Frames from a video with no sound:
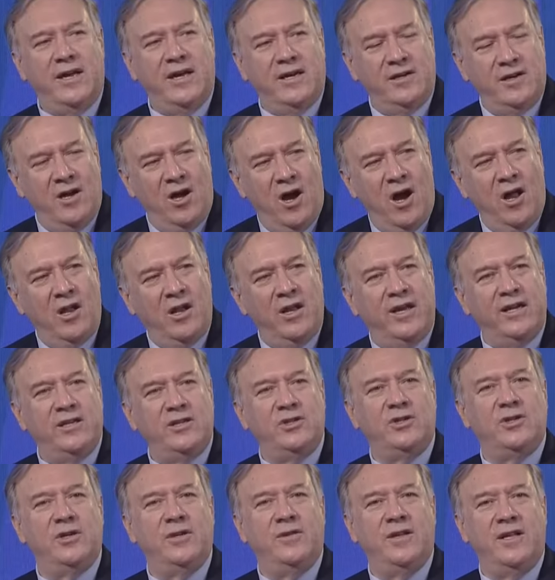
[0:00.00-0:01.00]

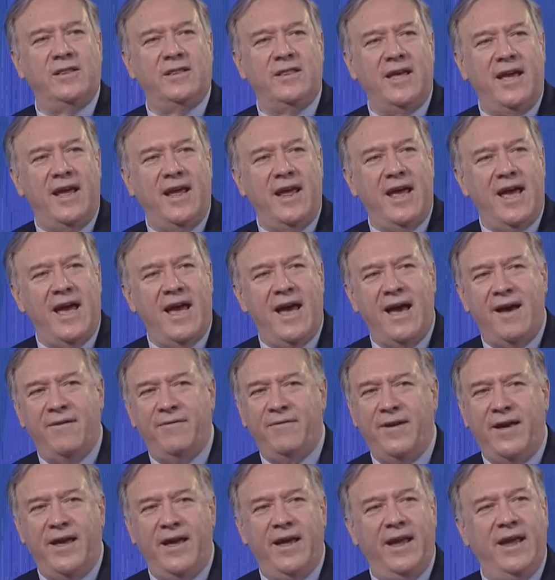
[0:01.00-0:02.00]
acknowledge that they
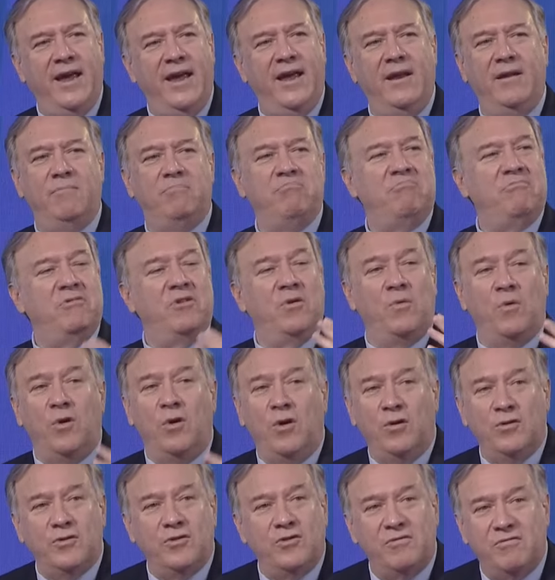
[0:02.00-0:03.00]
have a, the
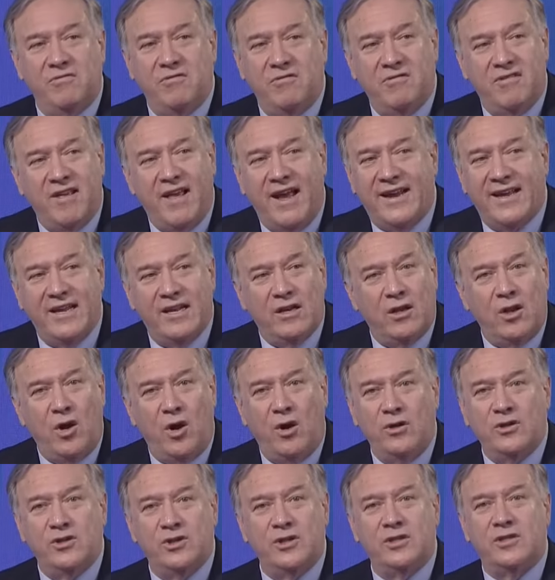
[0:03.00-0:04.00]
world's second
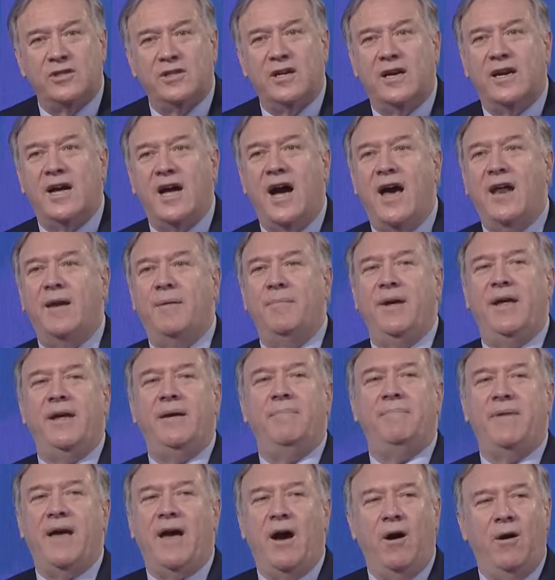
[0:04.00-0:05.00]
largest
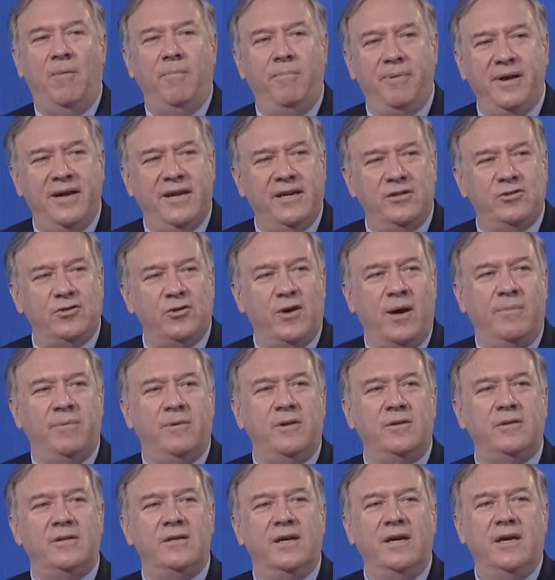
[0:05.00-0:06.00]
economy, albeit
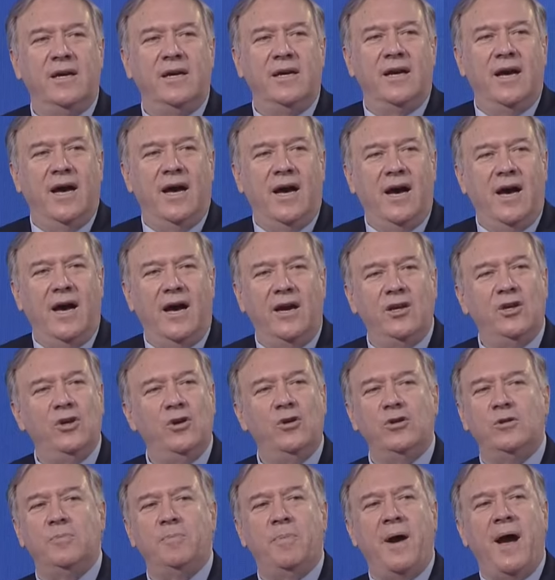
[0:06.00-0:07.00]
troubled, a
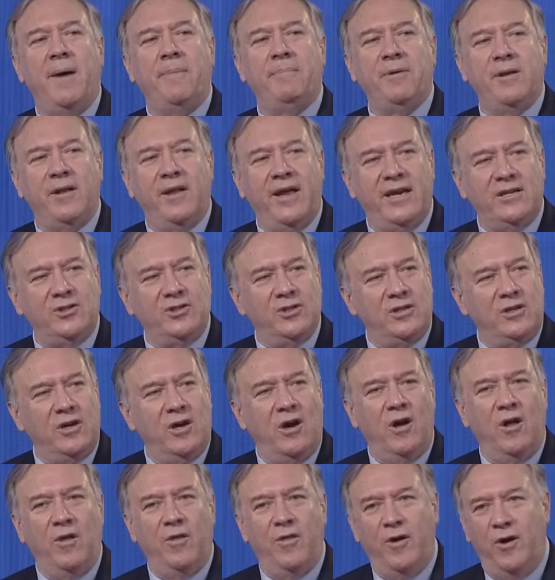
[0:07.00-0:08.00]
huge population,
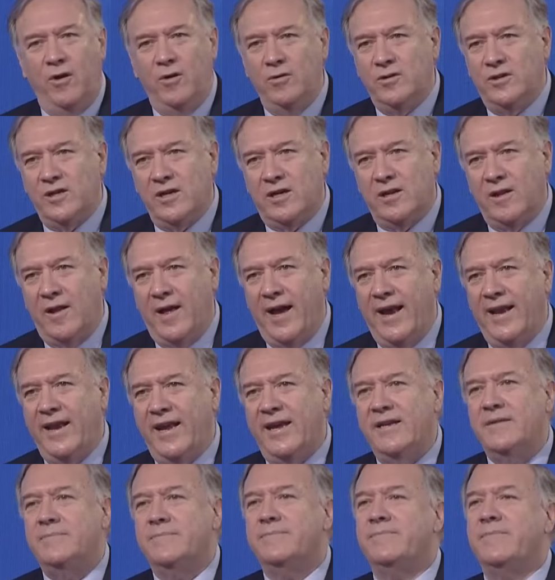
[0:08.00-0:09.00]
although
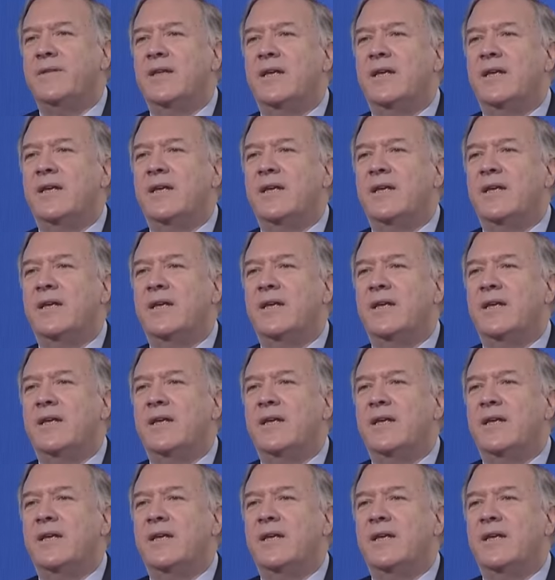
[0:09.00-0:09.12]
declining